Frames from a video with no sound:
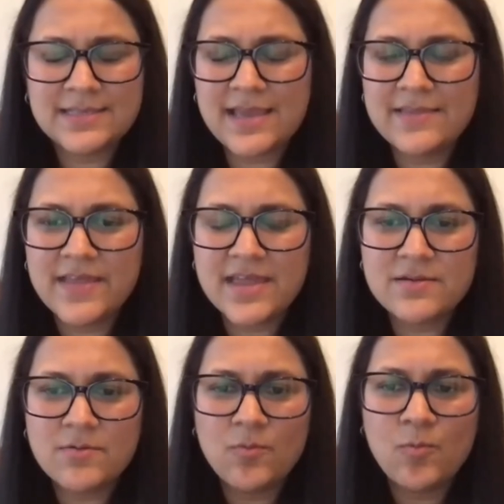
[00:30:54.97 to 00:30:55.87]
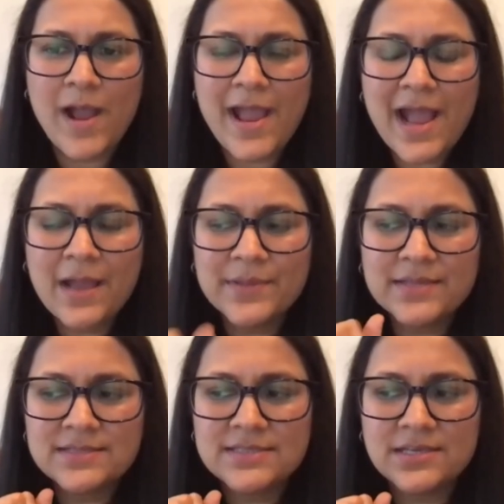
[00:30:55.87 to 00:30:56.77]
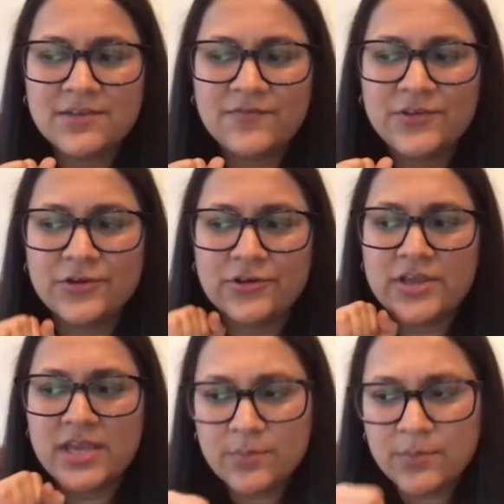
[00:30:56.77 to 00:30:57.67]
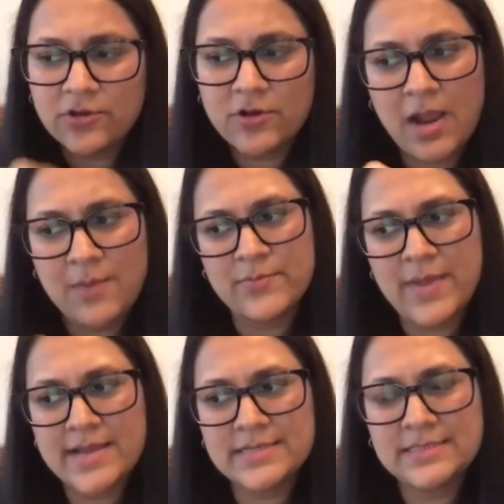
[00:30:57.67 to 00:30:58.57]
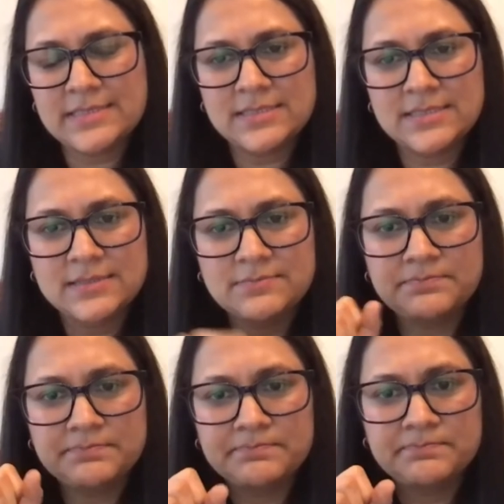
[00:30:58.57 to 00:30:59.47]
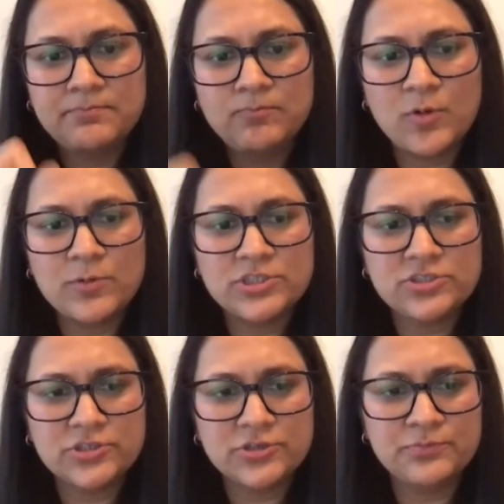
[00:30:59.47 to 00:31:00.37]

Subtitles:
And then what happens if you're immunocompromised? What would you do?